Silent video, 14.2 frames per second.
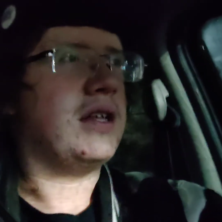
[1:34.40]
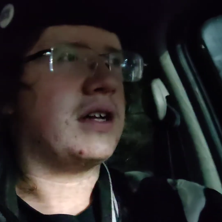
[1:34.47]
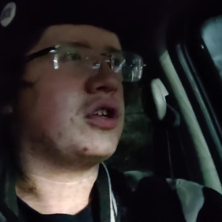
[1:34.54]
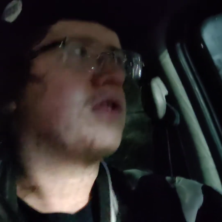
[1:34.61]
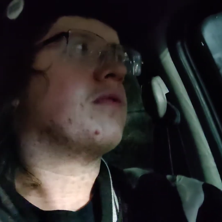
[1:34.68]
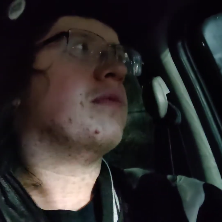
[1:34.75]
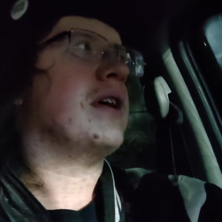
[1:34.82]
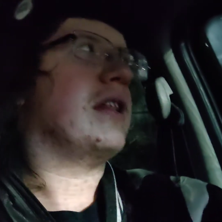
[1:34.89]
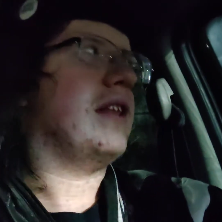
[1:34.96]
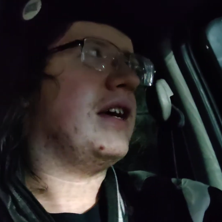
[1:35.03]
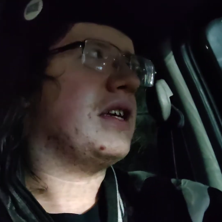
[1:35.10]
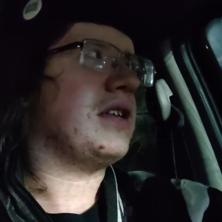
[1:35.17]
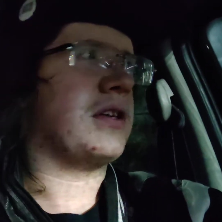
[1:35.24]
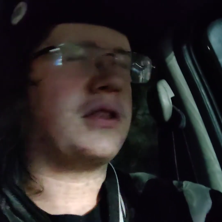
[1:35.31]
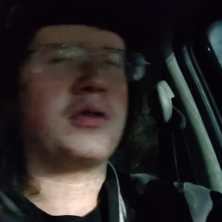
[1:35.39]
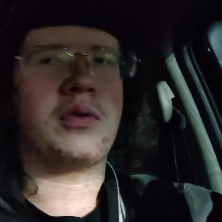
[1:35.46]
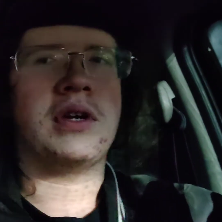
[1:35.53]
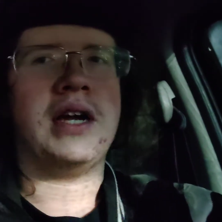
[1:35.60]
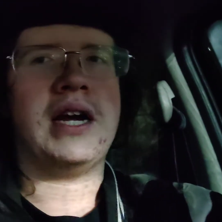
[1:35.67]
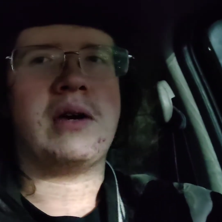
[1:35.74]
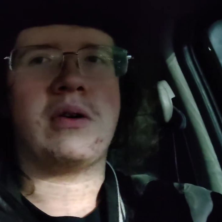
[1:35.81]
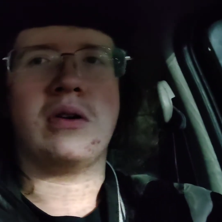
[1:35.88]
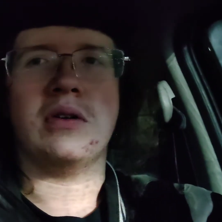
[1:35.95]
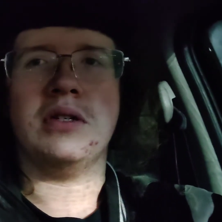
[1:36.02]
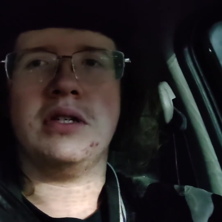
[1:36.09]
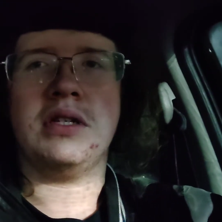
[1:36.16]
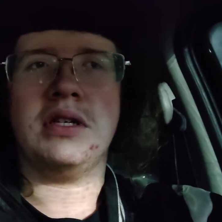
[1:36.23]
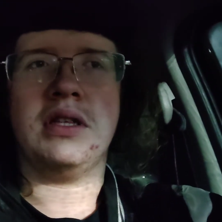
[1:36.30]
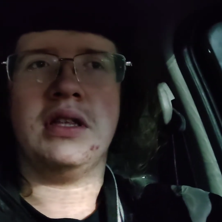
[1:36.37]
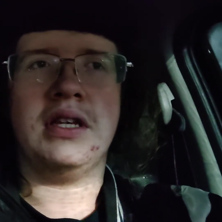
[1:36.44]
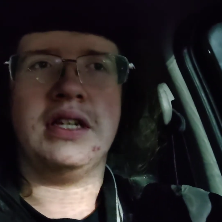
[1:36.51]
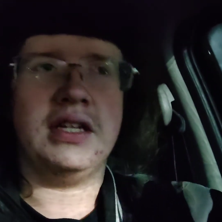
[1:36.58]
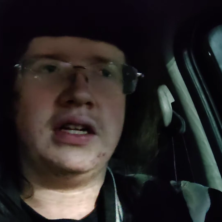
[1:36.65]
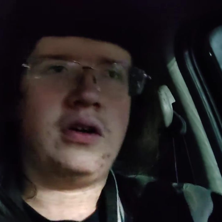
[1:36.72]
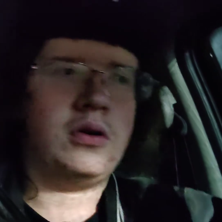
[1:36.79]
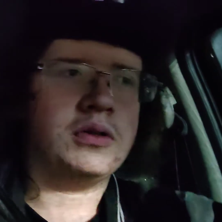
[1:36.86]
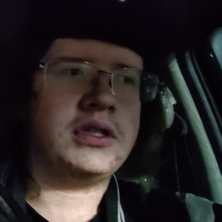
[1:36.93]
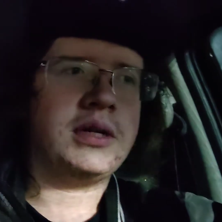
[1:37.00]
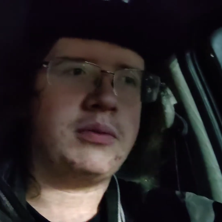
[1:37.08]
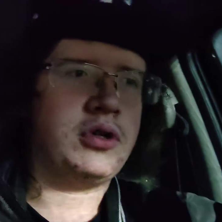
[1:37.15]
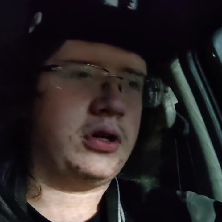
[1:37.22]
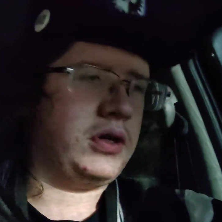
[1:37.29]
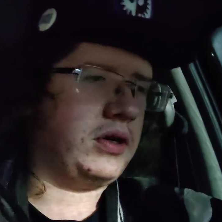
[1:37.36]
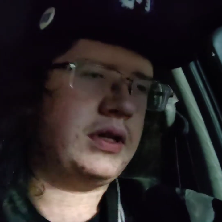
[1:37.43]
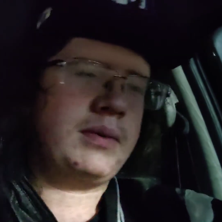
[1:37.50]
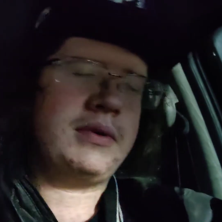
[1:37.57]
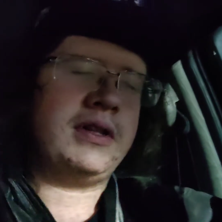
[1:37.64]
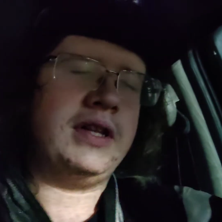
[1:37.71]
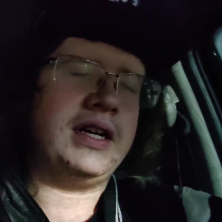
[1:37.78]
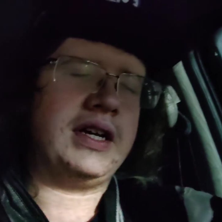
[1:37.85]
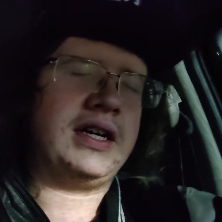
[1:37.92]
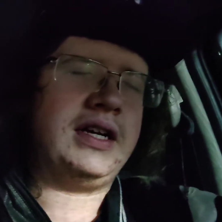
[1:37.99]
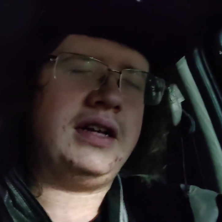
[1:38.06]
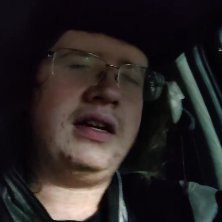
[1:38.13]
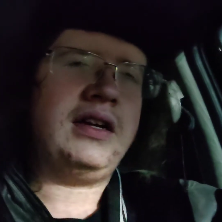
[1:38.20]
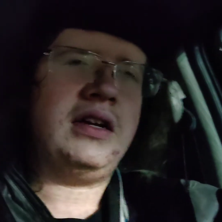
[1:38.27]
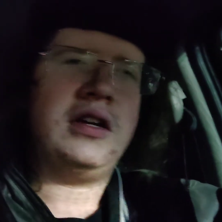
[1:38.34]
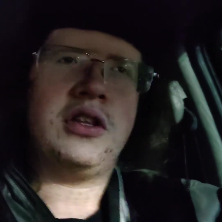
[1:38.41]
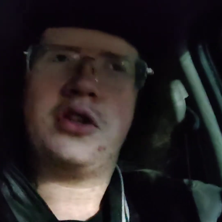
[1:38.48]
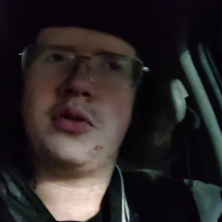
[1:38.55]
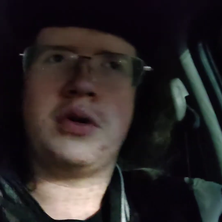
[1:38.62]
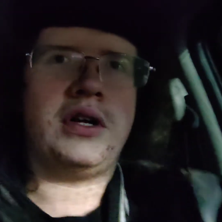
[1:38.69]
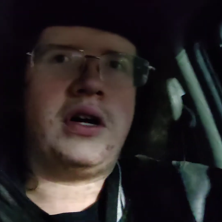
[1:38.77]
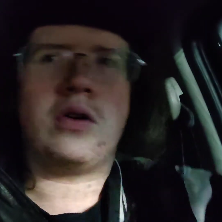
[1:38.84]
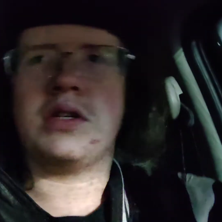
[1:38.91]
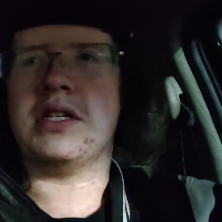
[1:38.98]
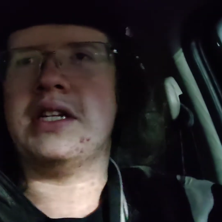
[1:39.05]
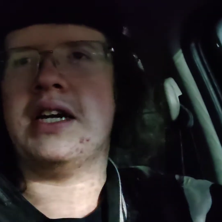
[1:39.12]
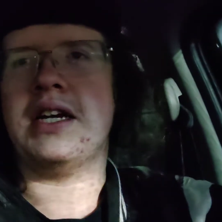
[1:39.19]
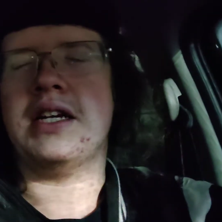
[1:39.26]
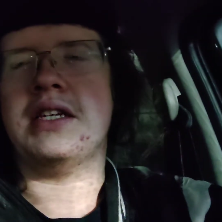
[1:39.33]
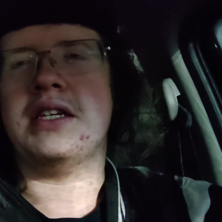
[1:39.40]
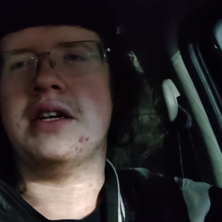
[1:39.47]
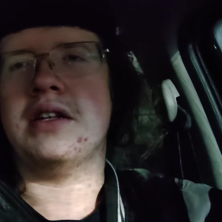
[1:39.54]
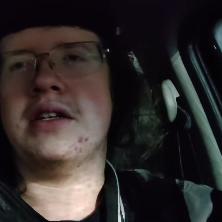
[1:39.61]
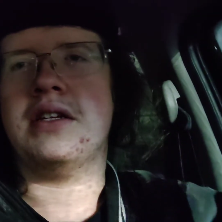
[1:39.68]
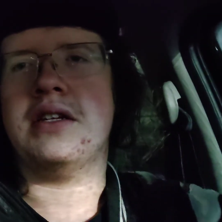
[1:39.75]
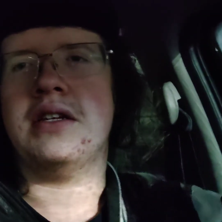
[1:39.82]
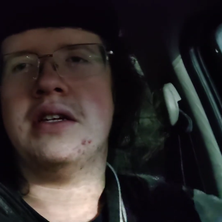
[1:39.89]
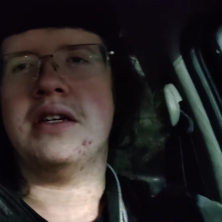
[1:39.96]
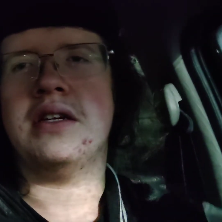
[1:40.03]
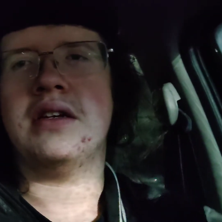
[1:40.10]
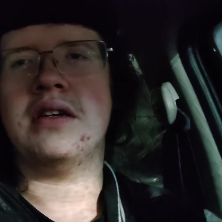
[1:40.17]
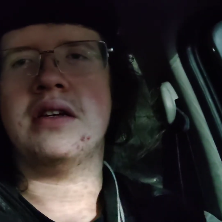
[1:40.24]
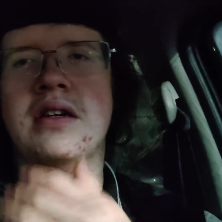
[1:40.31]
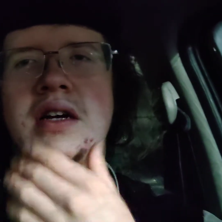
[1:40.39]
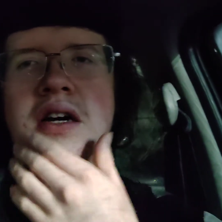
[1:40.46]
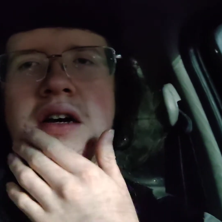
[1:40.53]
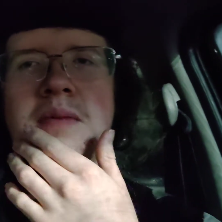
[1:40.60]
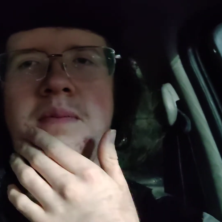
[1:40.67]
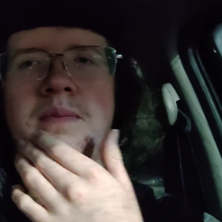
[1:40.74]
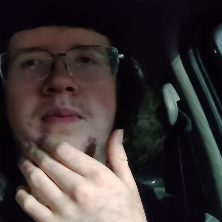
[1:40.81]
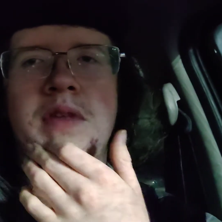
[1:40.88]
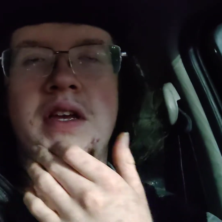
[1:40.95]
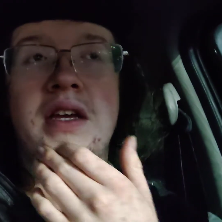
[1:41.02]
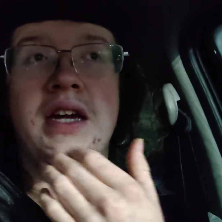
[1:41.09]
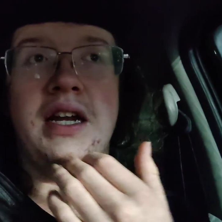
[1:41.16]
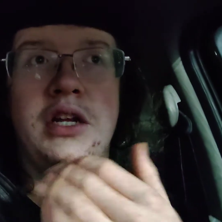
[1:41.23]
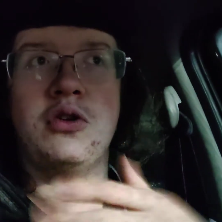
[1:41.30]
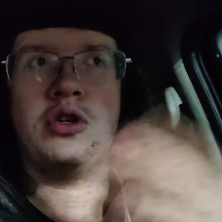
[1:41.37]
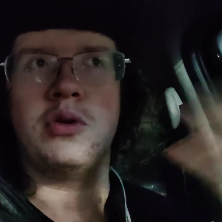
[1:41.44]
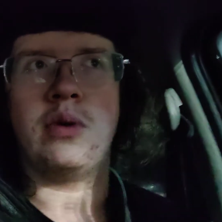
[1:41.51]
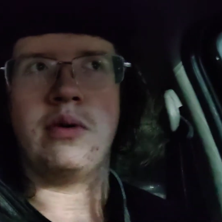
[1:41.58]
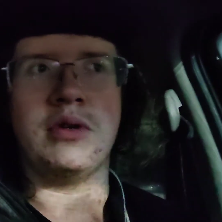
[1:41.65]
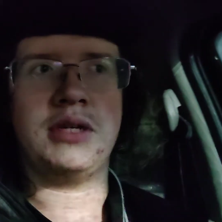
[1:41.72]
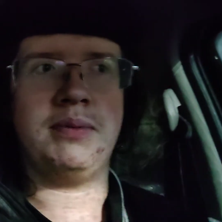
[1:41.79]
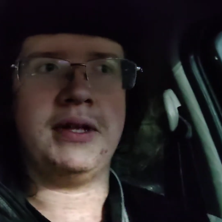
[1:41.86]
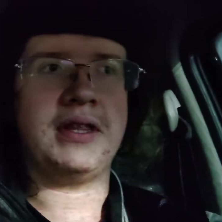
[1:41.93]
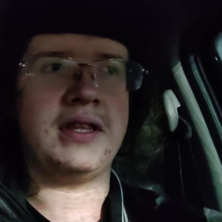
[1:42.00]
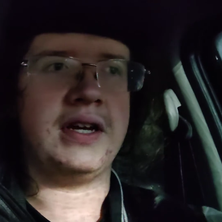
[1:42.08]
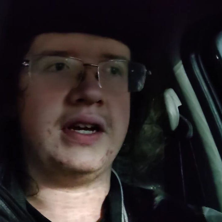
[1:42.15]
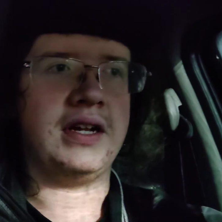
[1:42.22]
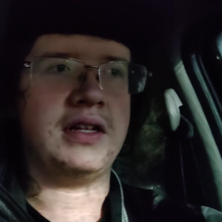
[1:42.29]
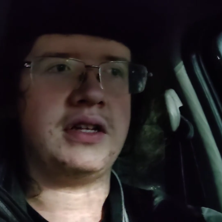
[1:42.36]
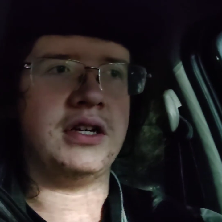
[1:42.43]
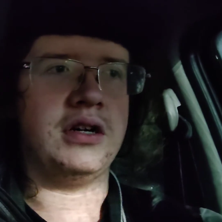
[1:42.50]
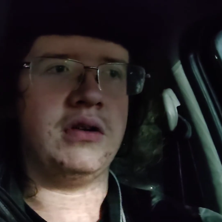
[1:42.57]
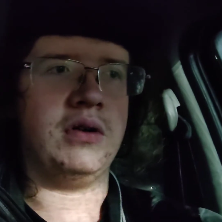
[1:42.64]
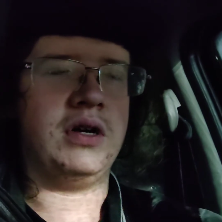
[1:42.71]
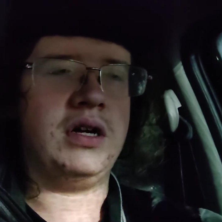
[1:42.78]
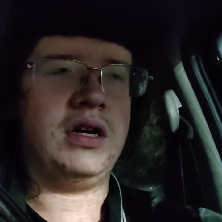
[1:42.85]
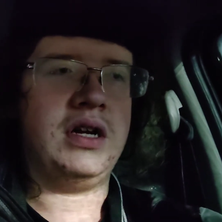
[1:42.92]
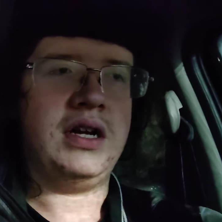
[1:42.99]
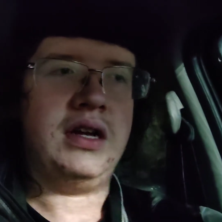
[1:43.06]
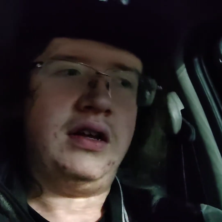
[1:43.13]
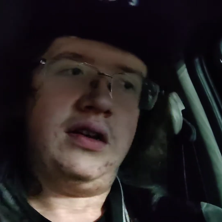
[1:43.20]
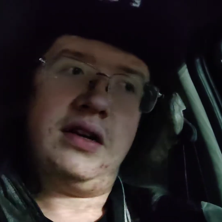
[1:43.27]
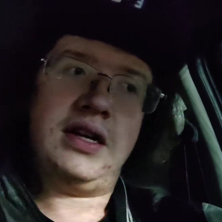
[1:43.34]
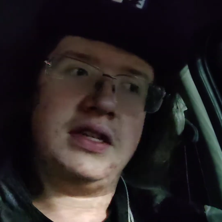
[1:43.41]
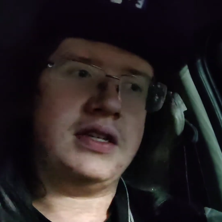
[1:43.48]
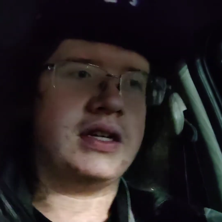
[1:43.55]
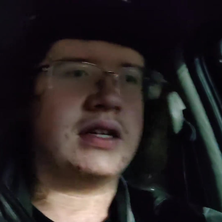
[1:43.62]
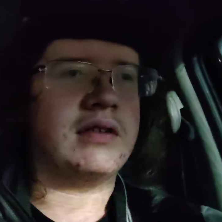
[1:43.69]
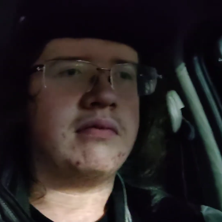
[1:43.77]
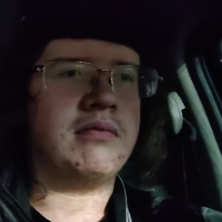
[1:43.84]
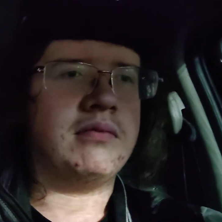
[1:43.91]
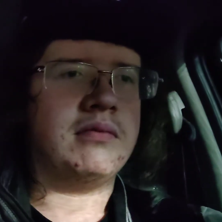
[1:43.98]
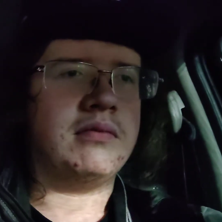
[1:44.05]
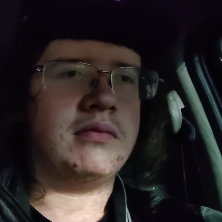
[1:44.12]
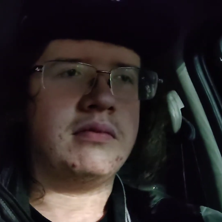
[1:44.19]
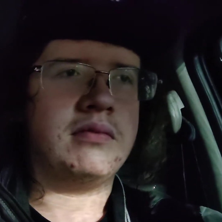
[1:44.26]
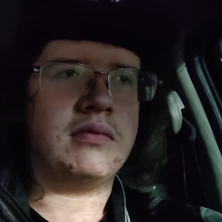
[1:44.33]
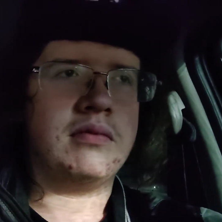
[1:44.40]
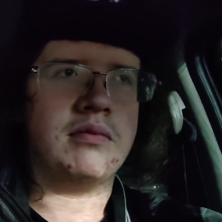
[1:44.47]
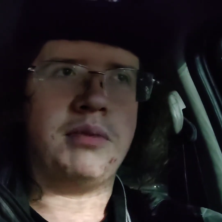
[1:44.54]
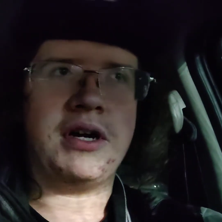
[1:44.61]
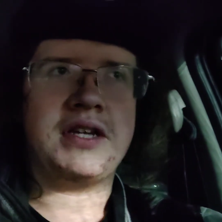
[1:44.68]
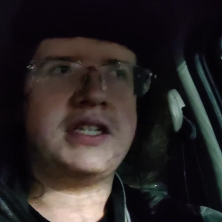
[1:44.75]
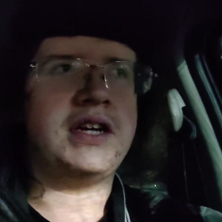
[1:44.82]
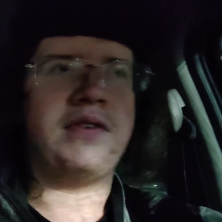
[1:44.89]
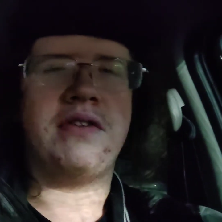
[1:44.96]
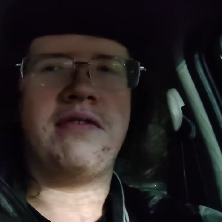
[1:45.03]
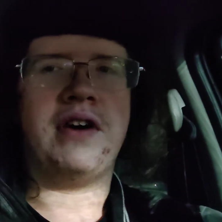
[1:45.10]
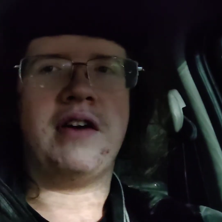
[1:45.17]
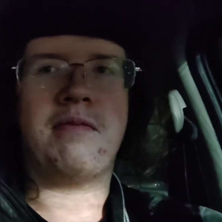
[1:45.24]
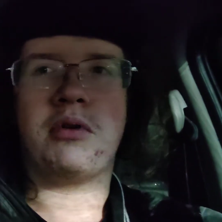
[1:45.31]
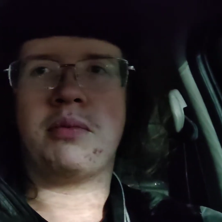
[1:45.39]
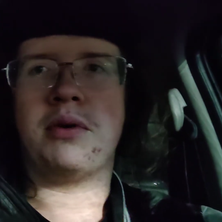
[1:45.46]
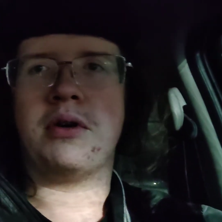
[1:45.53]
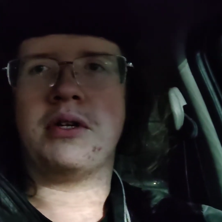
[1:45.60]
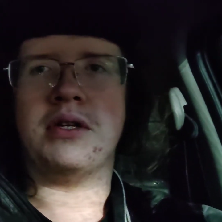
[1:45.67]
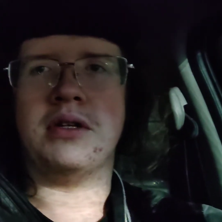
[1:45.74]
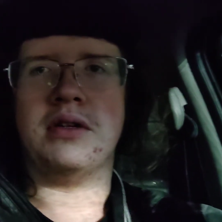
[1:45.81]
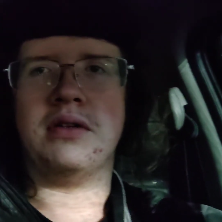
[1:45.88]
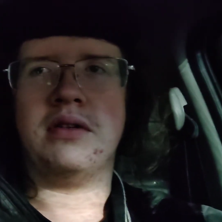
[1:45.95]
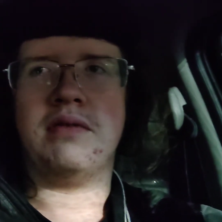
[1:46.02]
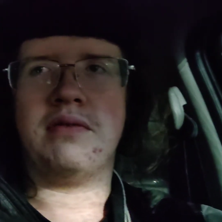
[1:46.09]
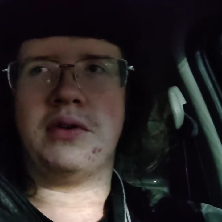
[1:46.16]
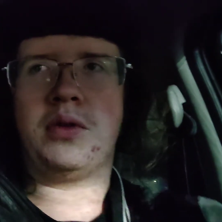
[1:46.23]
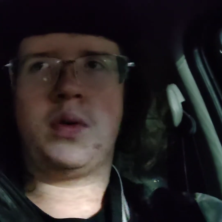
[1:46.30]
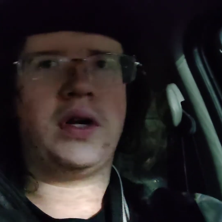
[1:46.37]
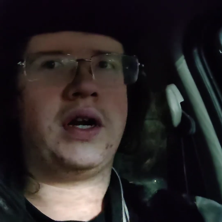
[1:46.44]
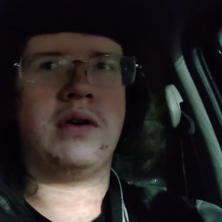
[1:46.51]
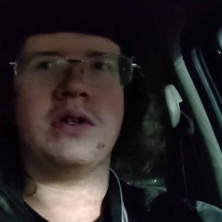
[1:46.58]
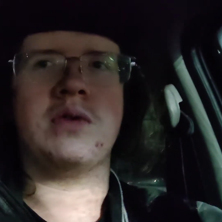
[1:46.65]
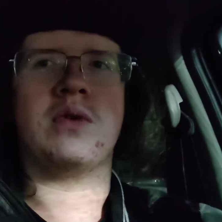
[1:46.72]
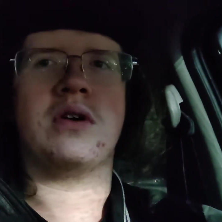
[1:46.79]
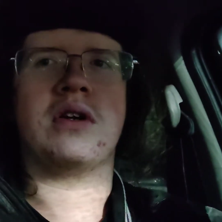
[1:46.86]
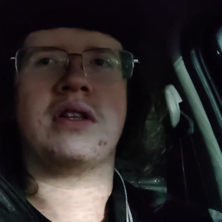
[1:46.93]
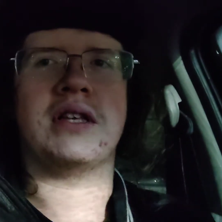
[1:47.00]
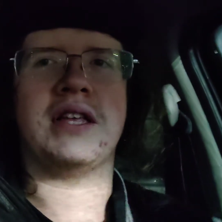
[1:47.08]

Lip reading: Like, just from that last, like, 3 hours, the whole tip jar totaled up to, like, $3.90. And usually we would split that, so that's, like, $1.75 per person for 3 hours of work.